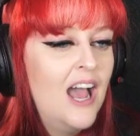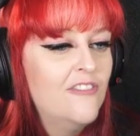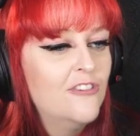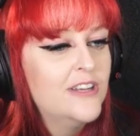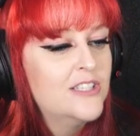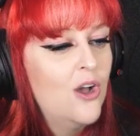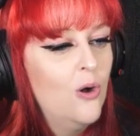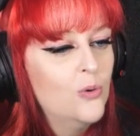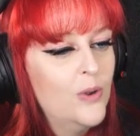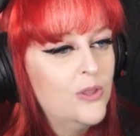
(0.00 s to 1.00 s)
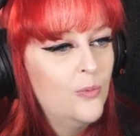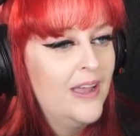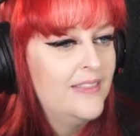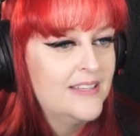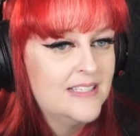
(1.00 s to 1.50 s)
And for his cold weather
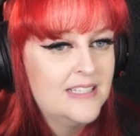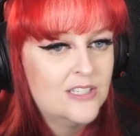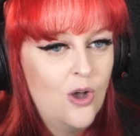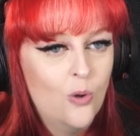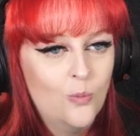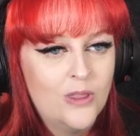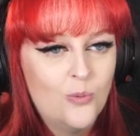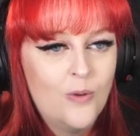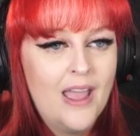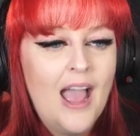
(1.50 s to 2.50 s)
wear, this is his cold weather wear.